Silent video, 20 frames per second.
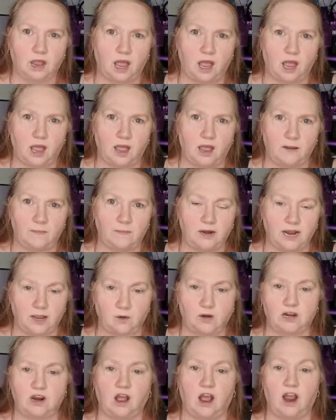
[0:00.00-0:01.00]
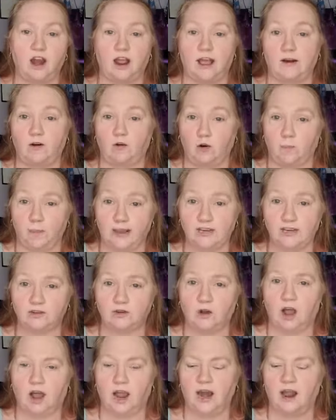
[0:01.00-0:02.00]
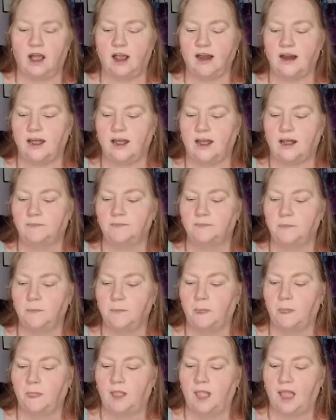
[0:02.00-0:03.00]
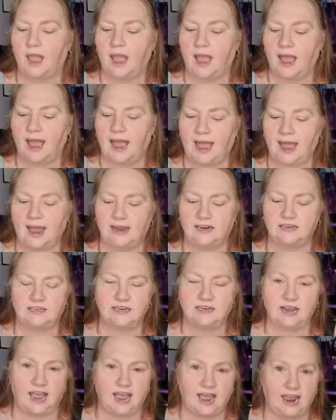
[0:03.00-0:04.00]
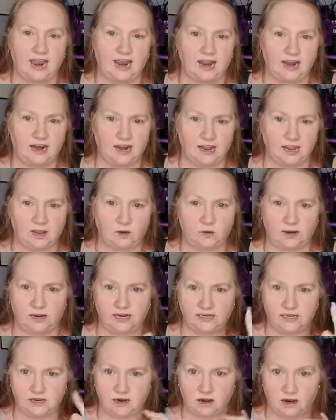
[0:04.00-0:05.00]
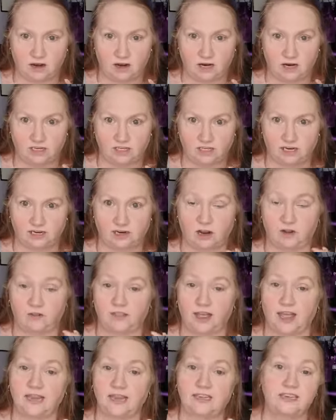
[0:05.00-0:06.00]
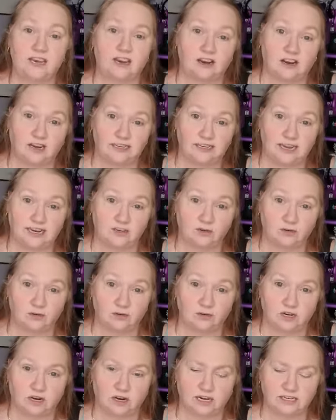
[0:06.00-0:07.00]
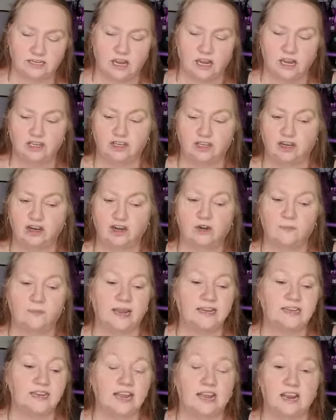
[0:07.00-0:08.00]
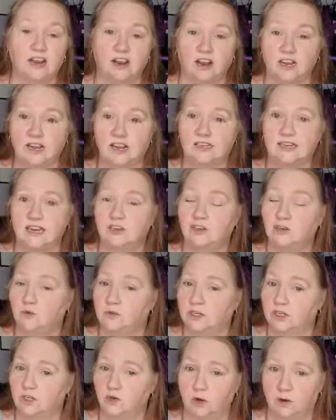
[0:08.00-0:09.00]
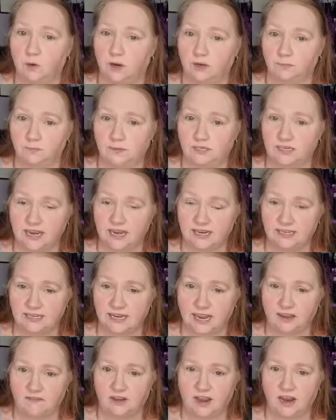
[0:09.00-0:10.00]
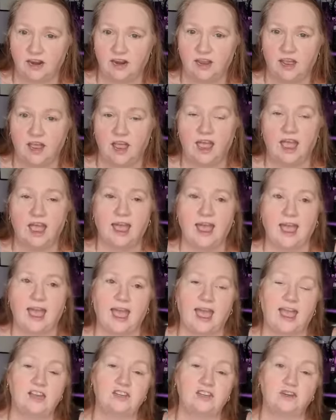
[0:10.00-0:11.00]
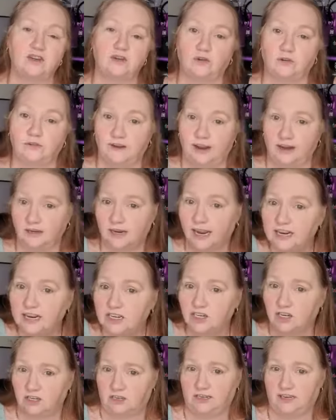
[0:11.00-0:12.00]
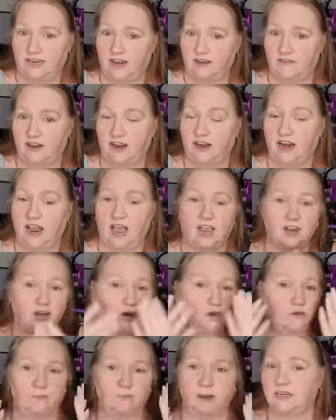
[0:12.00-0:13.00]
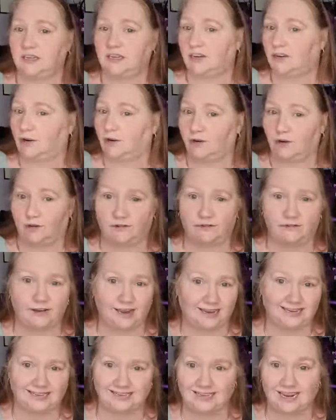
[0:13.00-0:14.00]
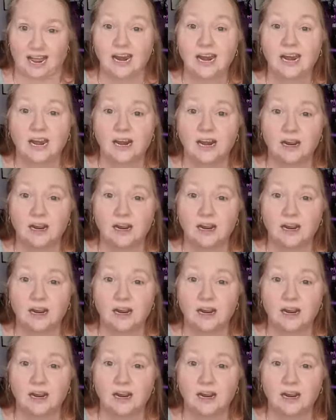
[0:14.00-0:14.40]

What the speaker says: liquid eyeliner or pencil eyeliner, and a liquid eyeshadow. That is the eye essentials, guys. So you could basically get the eye essentials, which is 21% saving, and your foundation saving, and you've basically got your face done